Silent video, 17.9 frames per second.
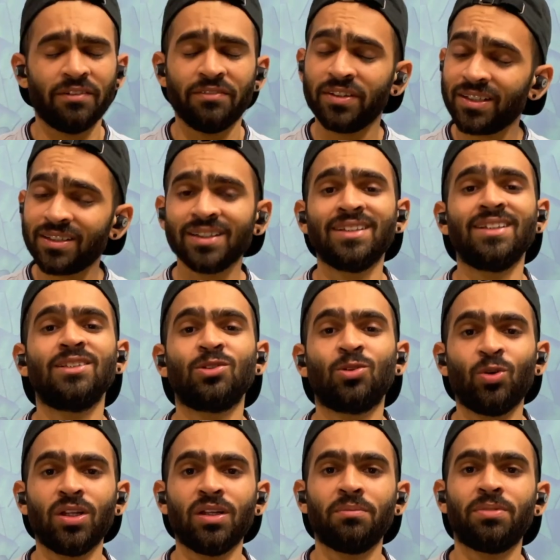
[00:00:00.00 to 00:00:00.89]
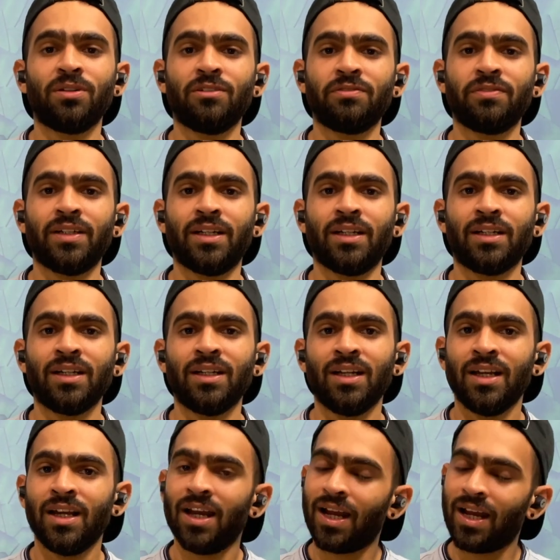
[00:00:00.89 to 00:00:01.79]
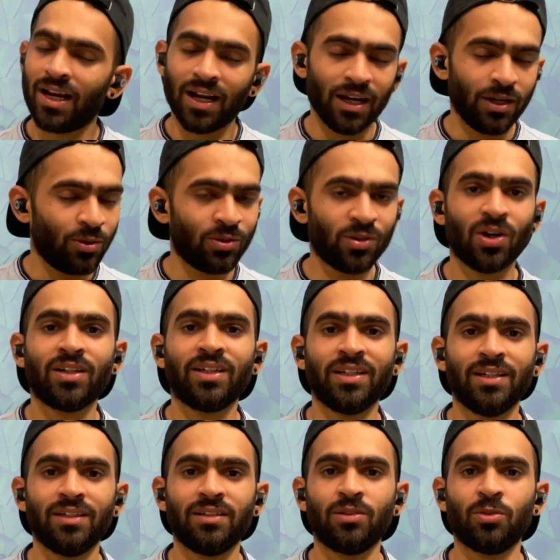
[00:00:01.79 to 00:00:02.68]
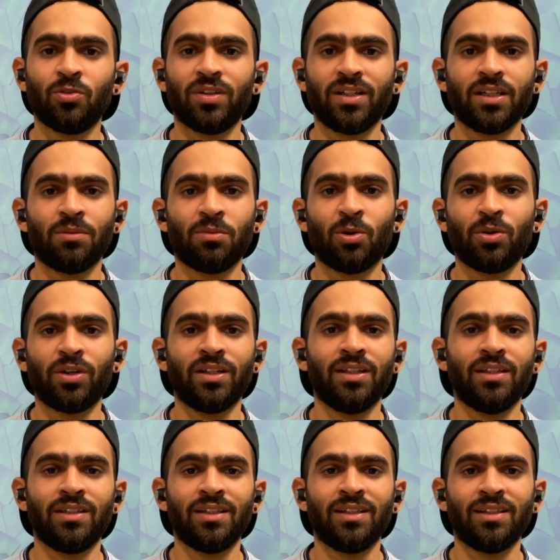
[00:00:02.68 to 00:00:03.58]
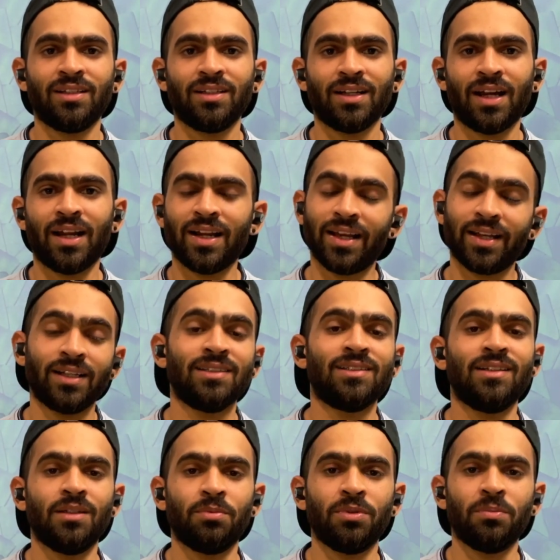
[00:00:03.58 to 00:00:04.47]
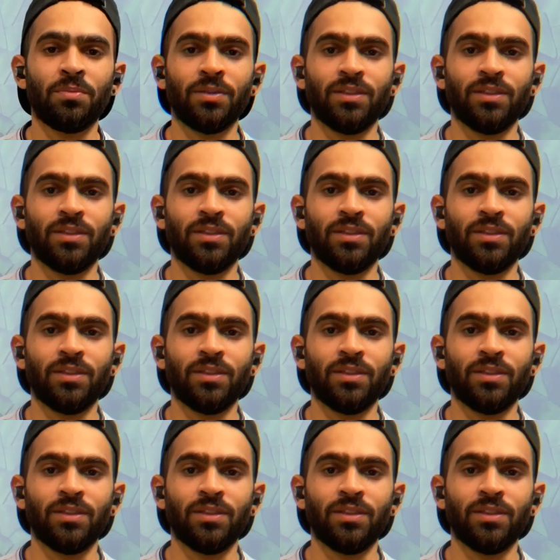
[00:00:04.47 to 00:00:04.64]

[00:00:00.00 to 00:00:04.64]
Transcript: everything is going perfect and do not need to worry about anything and I can sleep in